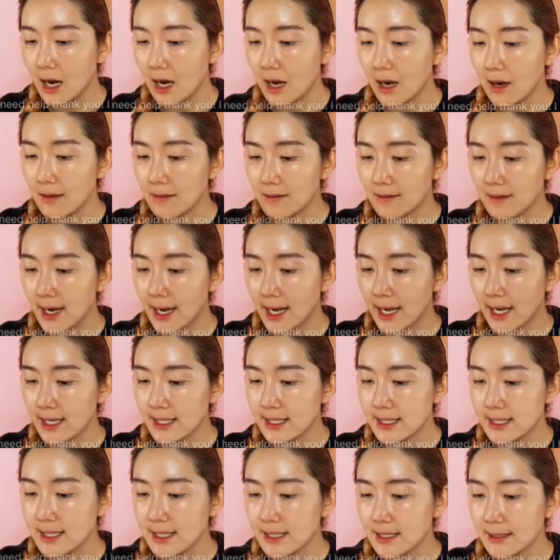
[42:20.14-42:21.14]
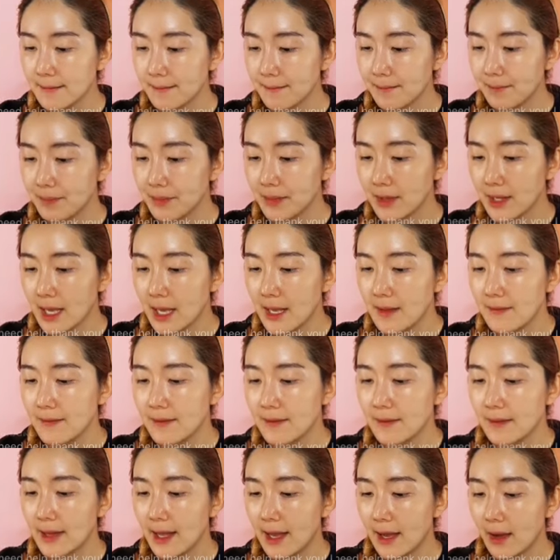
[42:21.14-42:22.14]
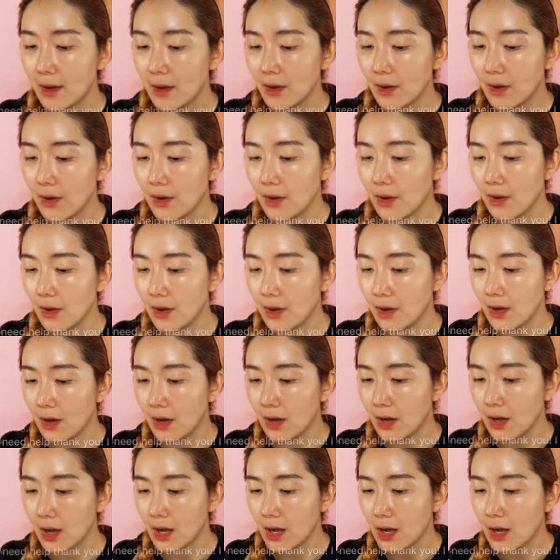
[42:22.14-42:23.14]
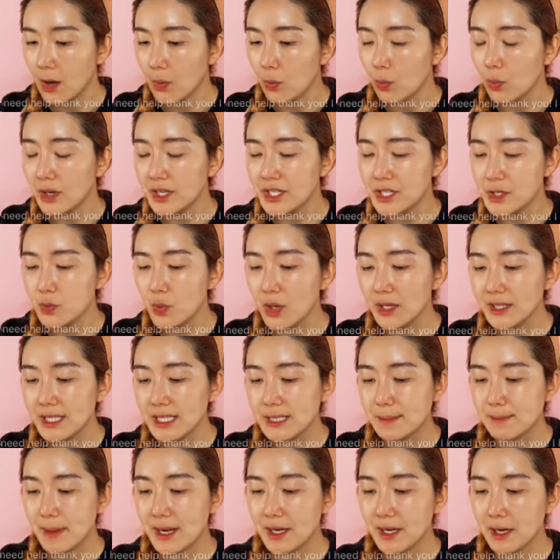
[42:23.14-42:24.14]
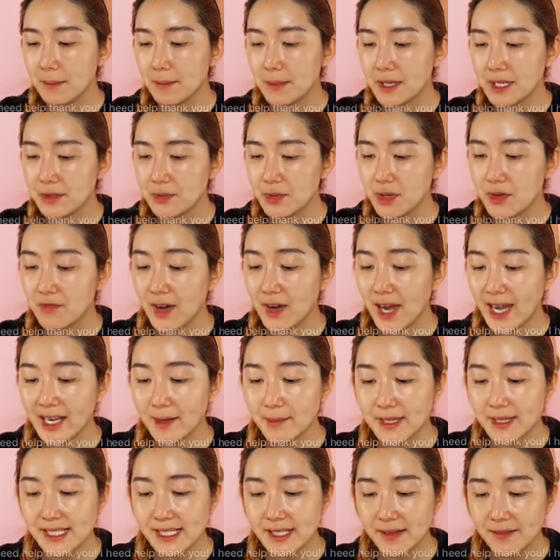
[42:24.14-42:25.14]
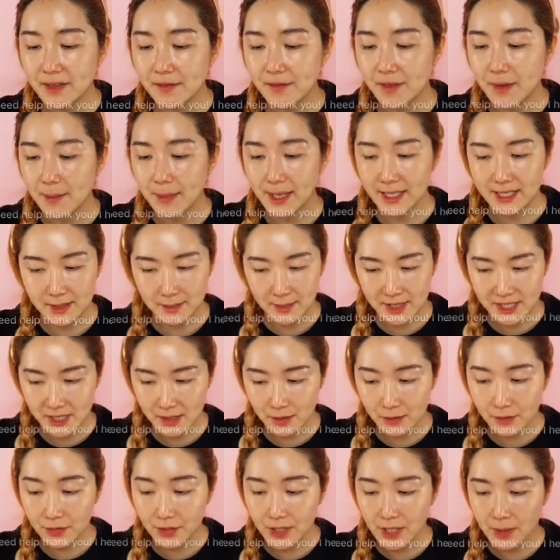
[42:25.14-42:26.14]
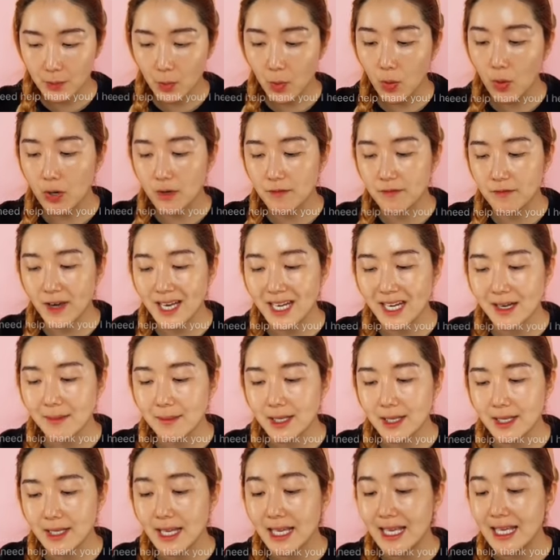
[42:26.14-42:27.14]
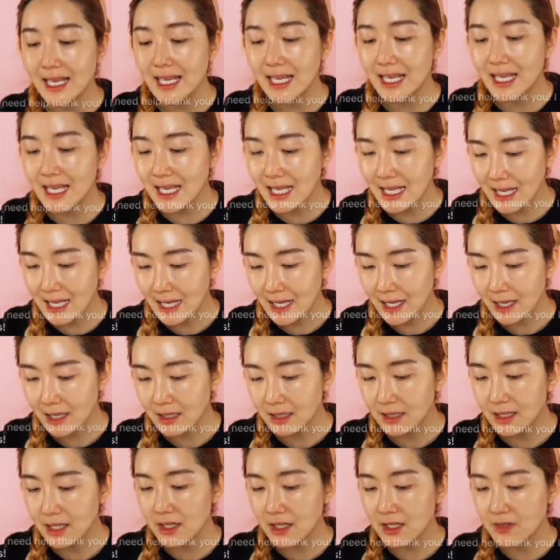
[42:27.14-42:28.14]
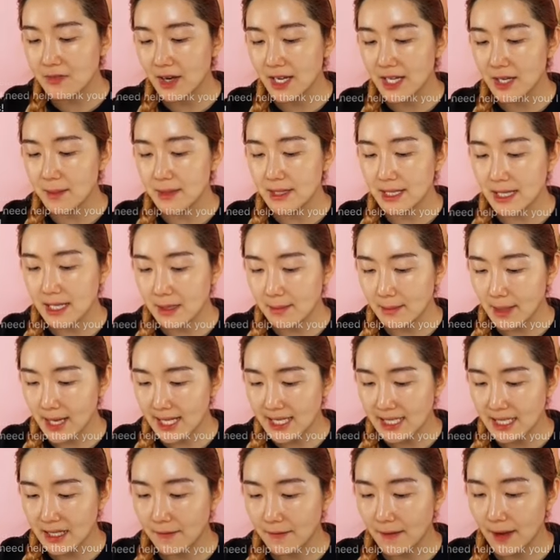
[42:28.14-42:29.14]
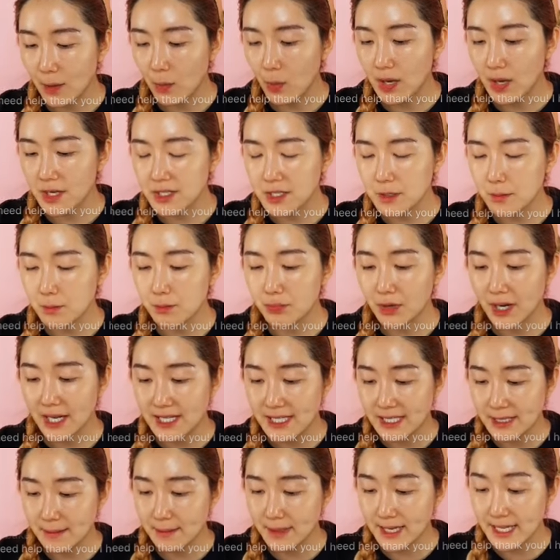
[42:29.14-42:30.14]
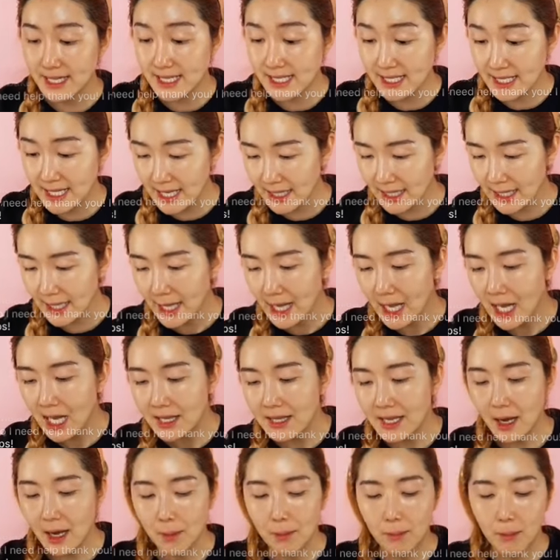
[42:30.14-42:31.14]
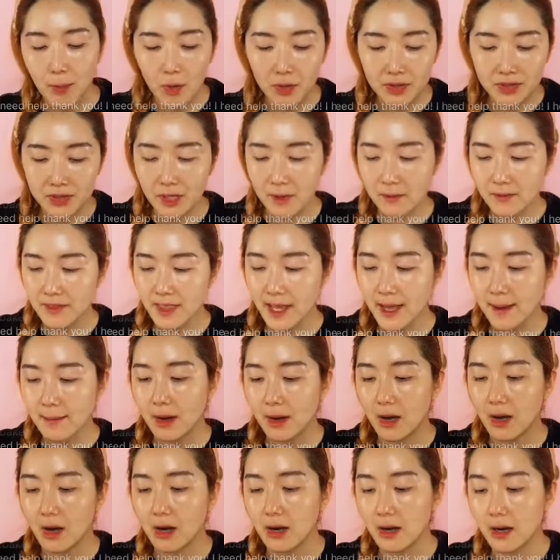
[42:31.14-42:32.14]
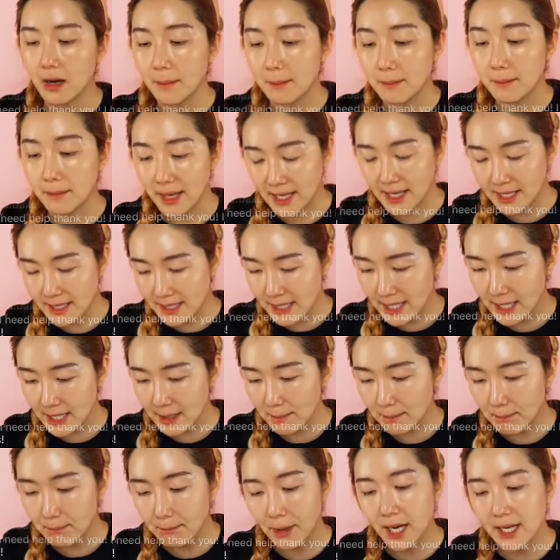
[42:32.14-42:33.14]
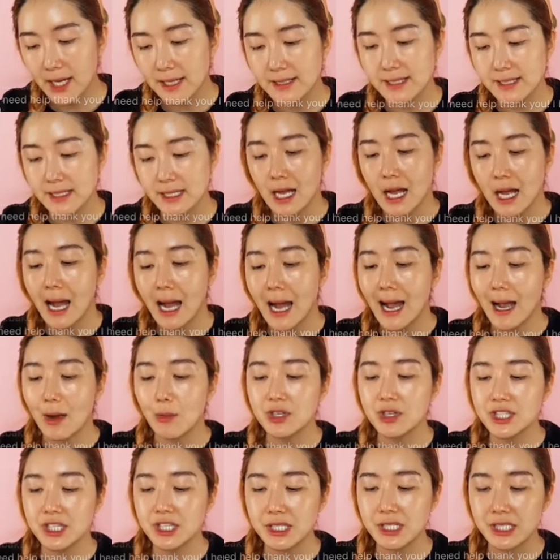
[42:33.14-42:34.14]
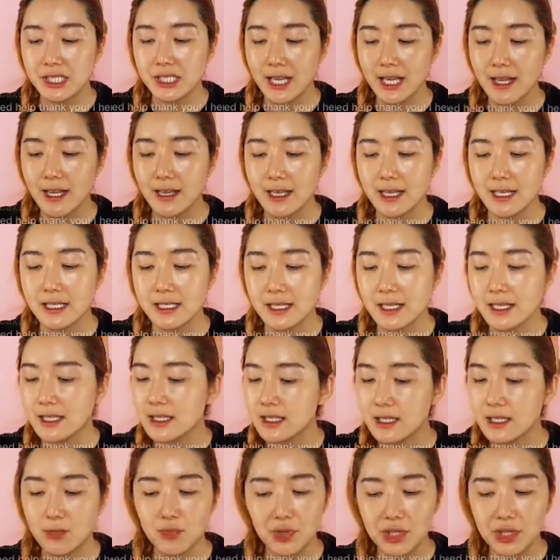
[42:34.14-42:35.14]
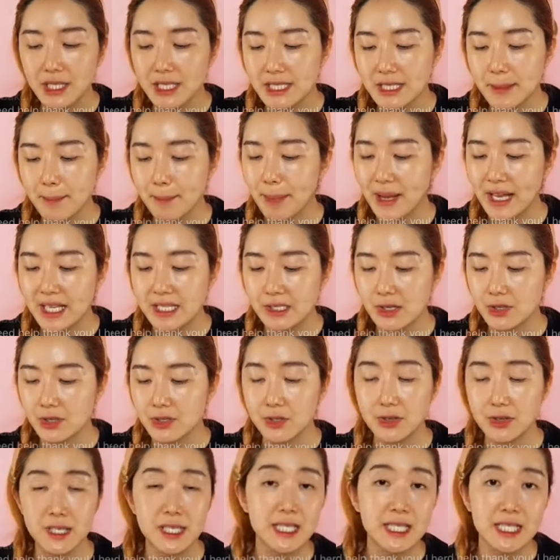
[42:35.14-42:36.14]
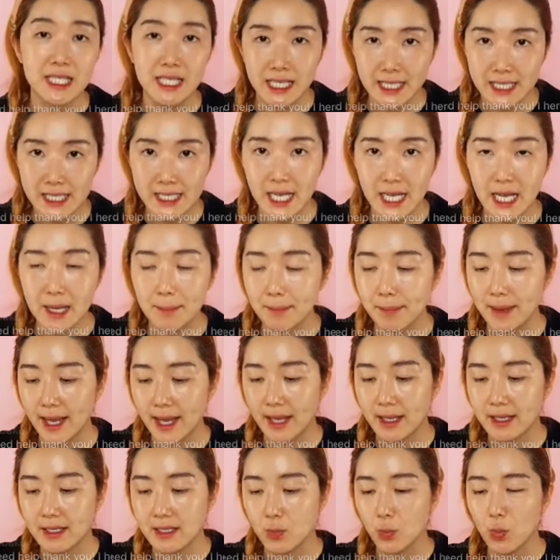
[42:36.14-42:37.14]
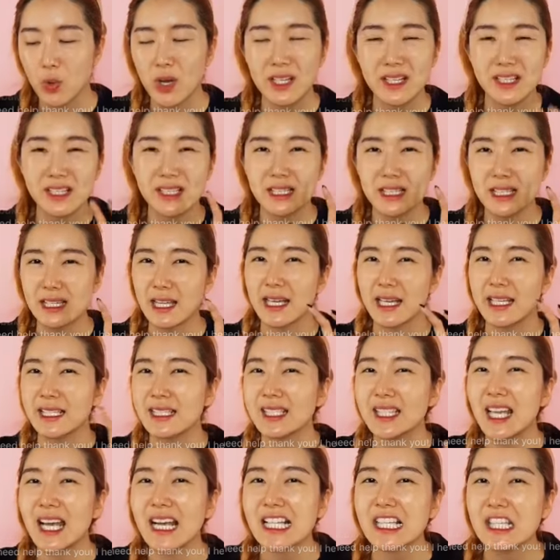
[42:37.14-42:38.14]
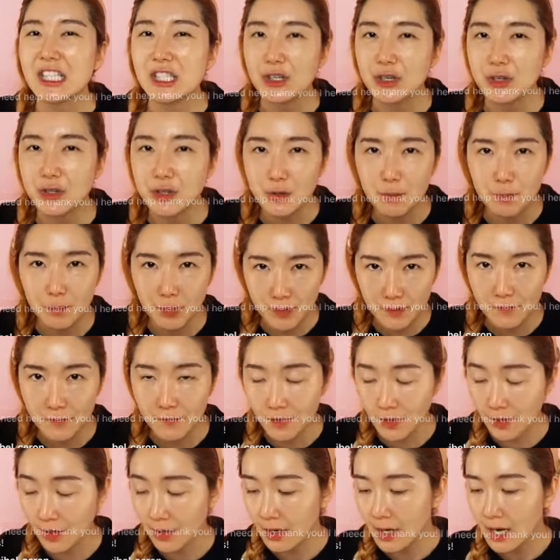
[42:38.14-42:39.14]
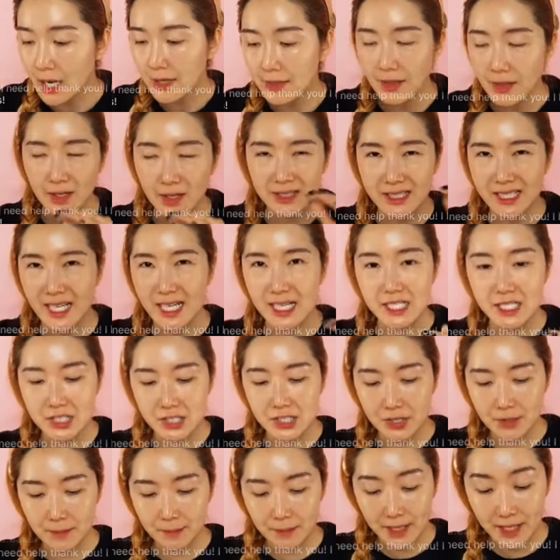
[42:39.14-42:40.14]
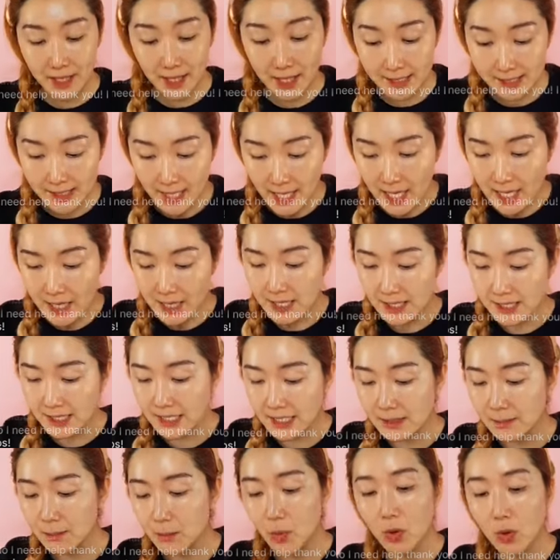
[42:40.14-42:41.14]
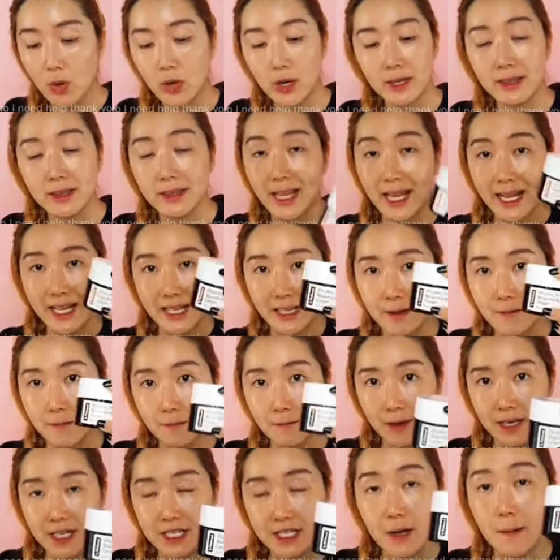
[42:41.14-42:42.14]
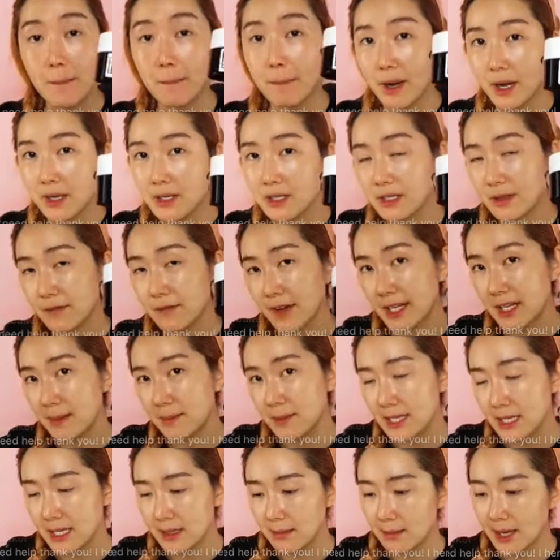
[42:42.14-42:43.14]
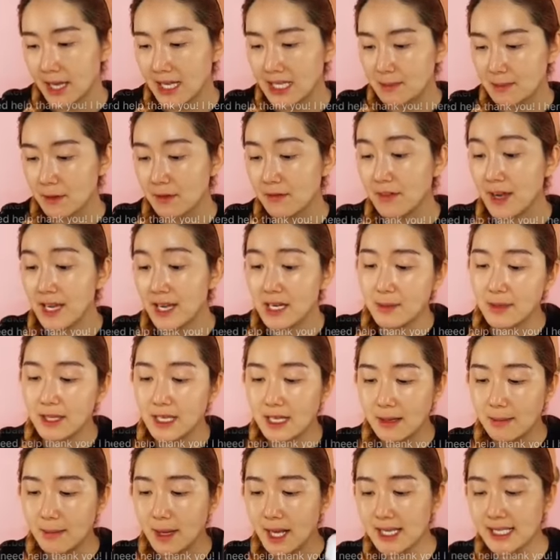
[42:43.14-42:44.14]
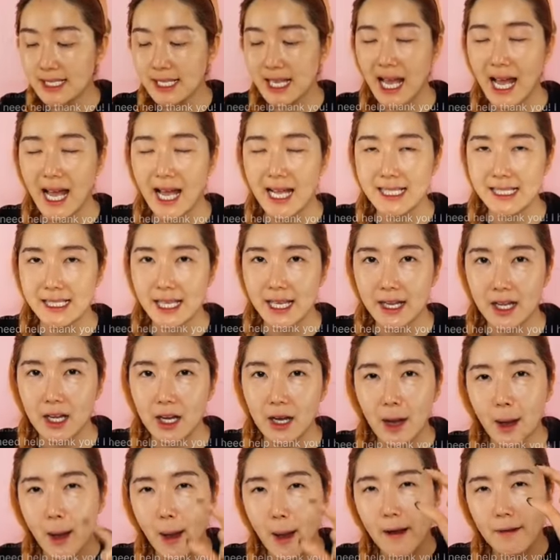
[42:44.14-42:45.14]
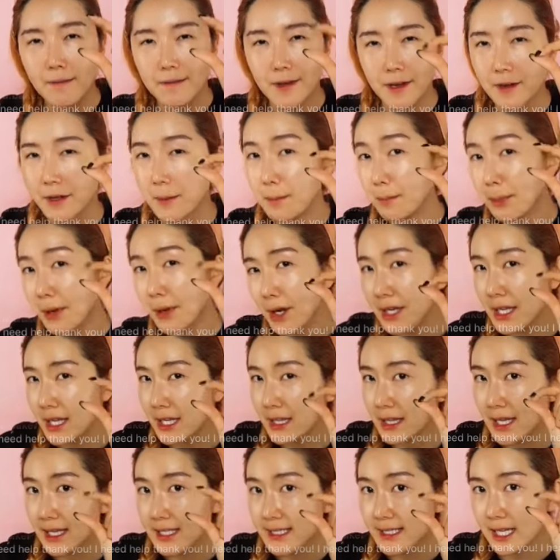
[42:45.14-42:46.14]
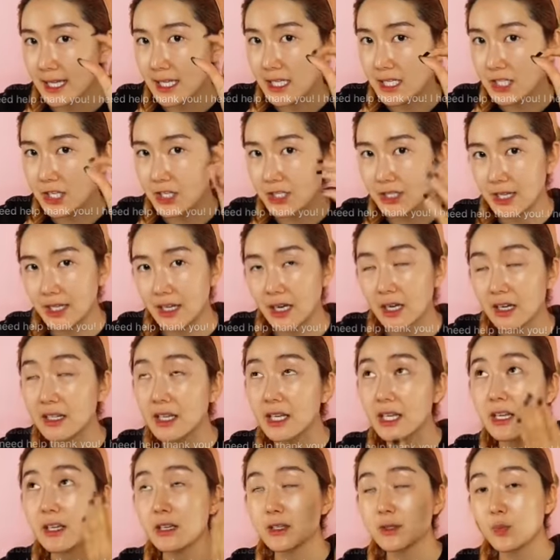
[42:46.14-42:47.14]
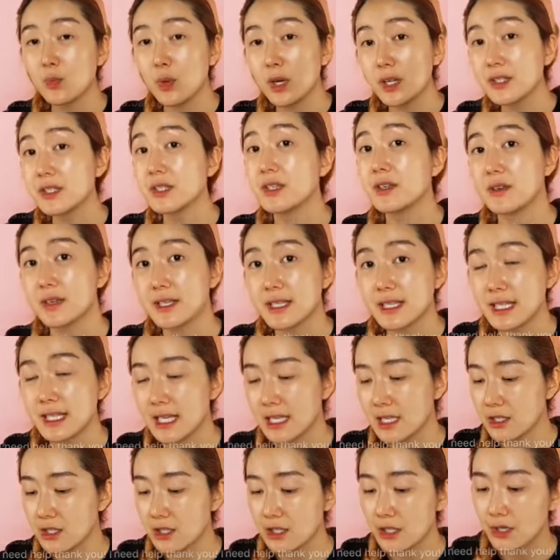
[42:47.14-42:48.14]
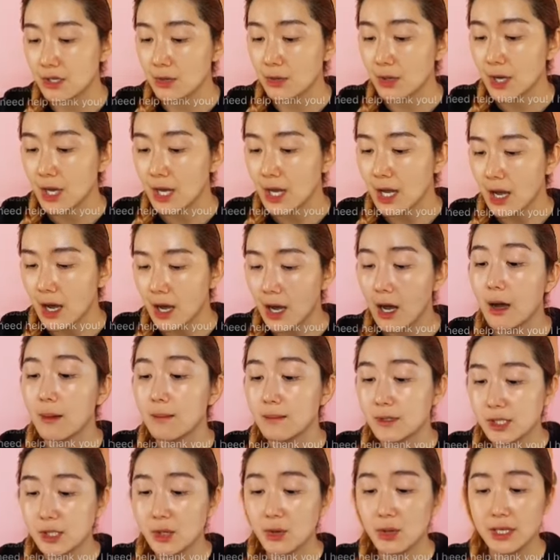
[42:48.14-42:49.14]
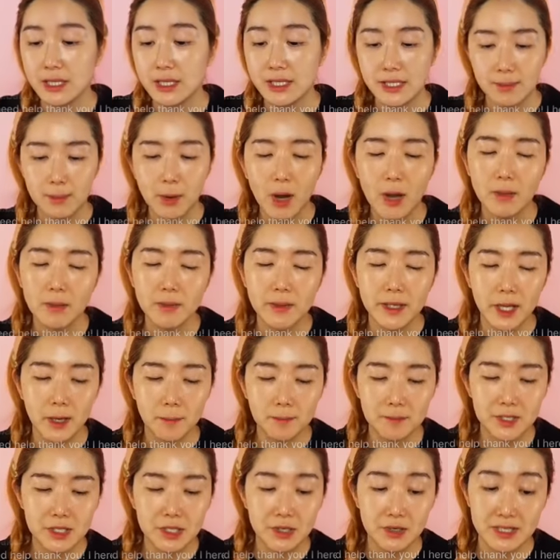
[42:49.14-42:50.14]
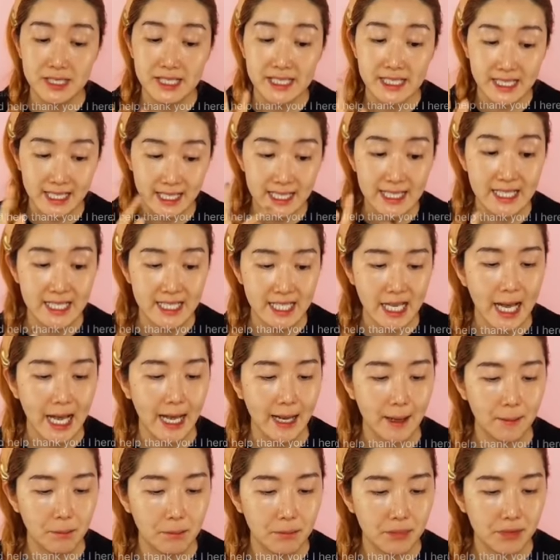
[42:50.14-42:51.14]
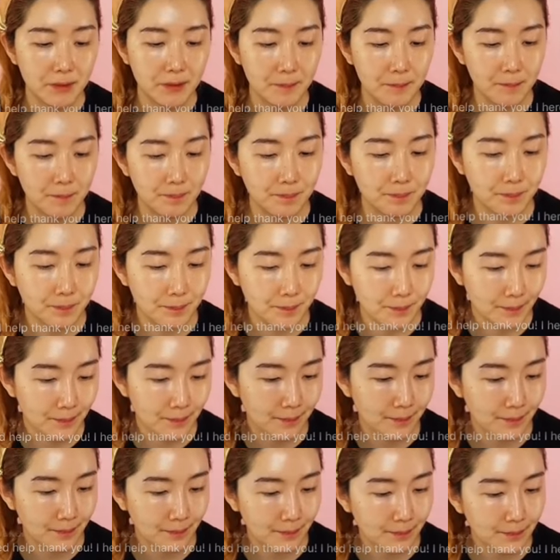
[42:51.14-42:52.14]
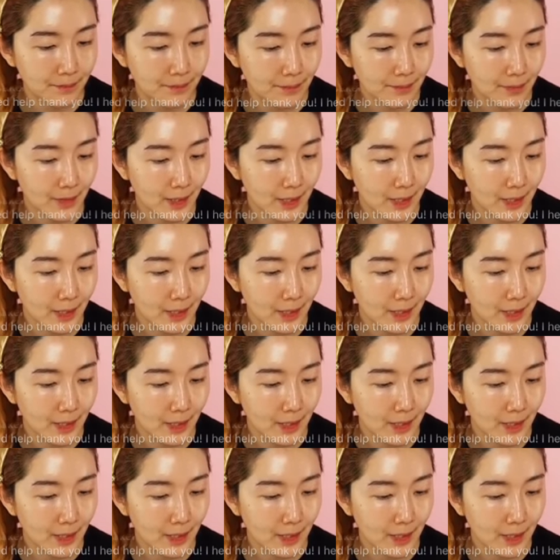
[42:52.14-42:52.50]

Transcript: all right now which one is better between vitamin 75 maximizing cream or vitamin E, Klairs Vitamin E Mask if I want to brighten my skin. Now, both of them are amazing, but I would just say it, it really depends on your skin type and what like texture you prefer. The texture, because this is more light and fresh compared to the Vitamin E Mask, but Vitamin E Mask has like a very pudding-like texture that adheres well to your skin too. Um, so it's probably up to your skin type. Mm -hmm.